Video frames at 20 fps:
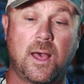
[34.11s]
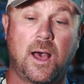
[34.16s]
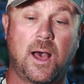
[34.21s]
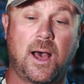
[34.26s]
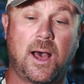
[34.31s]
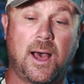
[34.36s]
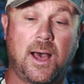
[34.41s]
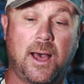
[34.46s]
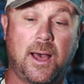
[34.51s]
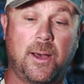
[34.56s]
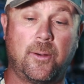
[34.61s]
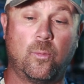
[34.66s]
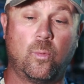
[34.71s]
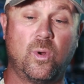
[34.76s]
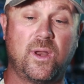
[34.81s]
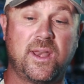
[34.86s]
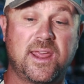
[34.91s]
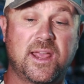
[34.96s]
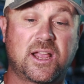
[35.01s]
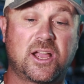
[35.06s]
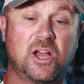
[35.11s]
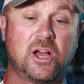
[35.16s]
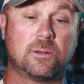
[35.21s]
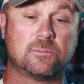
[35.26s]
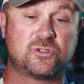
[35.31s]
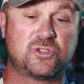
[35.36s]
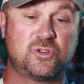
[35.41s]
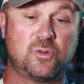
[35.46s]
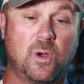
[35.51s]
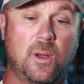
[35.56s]
When it
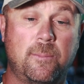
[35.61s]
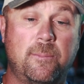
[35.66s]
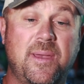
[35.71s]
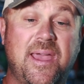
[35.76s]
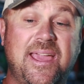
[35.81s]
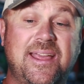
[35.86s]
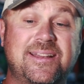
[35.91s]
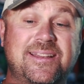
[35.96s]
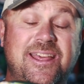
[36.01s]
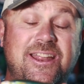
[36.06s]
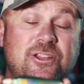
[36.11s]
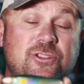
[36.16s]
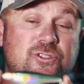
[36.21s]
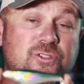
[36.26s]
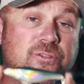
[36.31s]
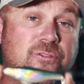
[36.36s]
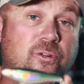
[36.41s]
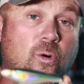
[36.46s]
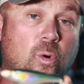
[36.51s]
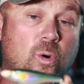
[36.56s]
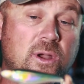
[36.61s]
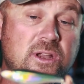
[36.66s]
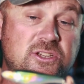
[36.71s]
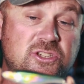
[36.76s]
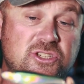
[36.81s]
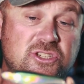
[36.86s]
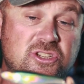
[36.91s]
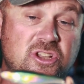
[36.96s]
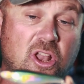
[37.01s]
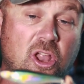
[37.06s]
comes to a bait that is 4
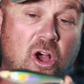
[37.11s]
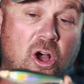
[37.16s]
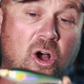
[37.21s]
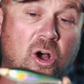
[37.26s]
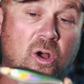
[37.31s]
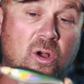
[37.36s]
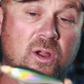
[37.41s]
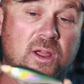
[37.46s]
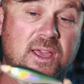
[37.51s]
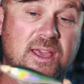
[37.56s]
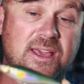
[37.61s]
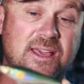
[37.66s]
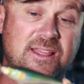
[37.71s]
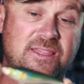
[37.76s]
inches long,